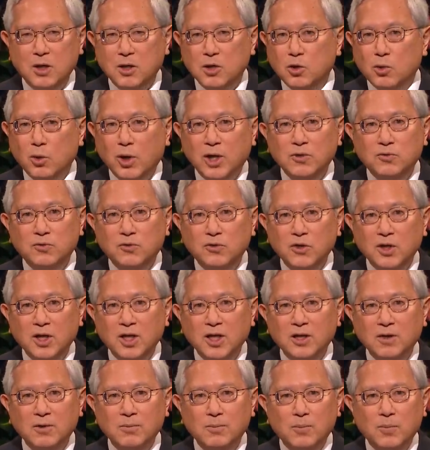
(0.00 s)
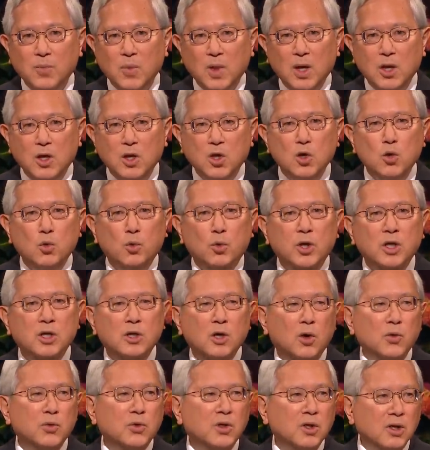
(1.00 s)
Gratefully, we
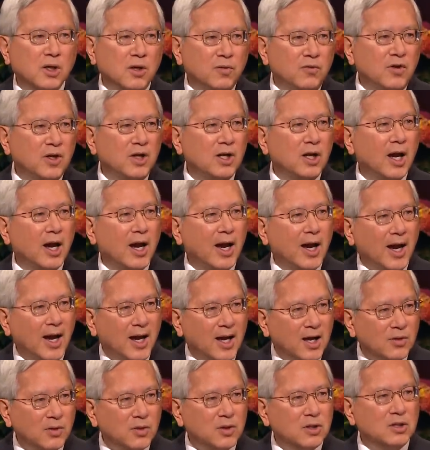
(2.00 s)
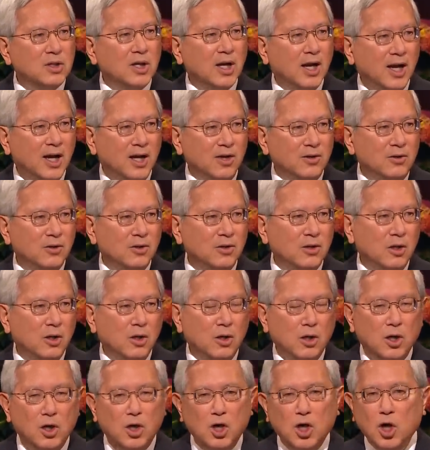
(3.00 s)
know the living and the dead
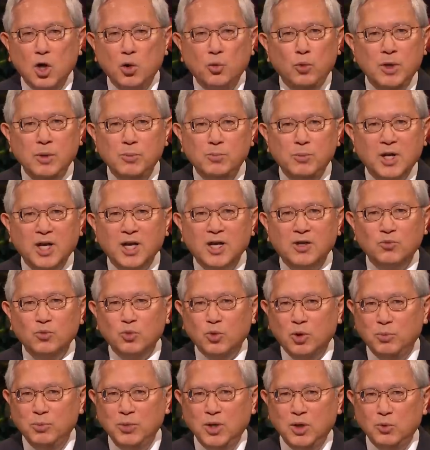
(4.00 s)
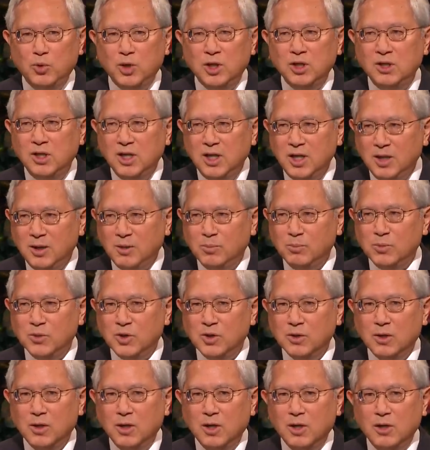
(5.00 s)
who repent will be redeemed
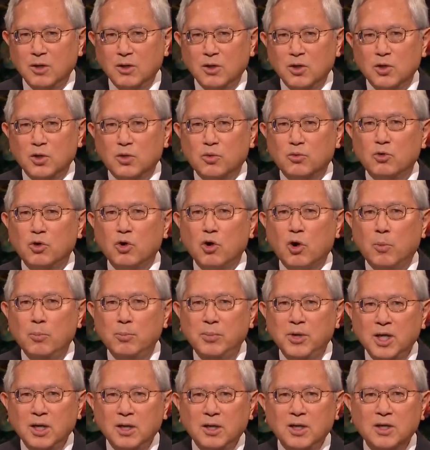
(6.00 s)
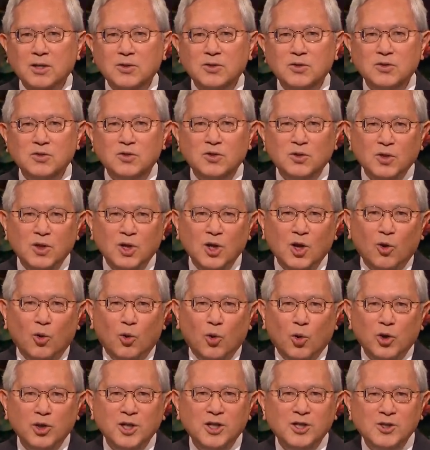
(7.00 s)
through obedience to the
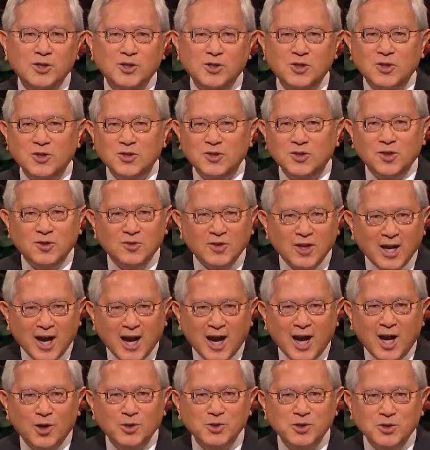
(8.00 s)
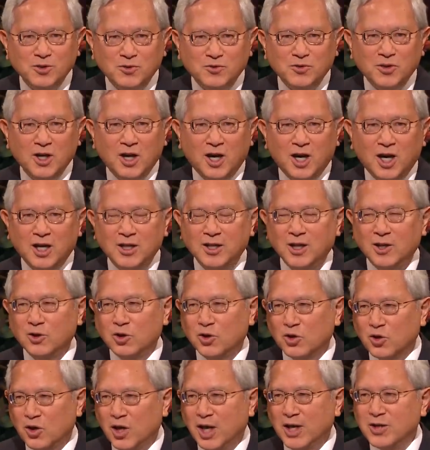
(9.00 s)
ordinances of the house of God in
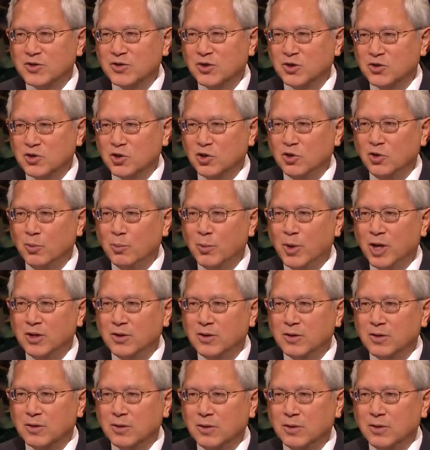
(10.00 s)
Christ's atonement.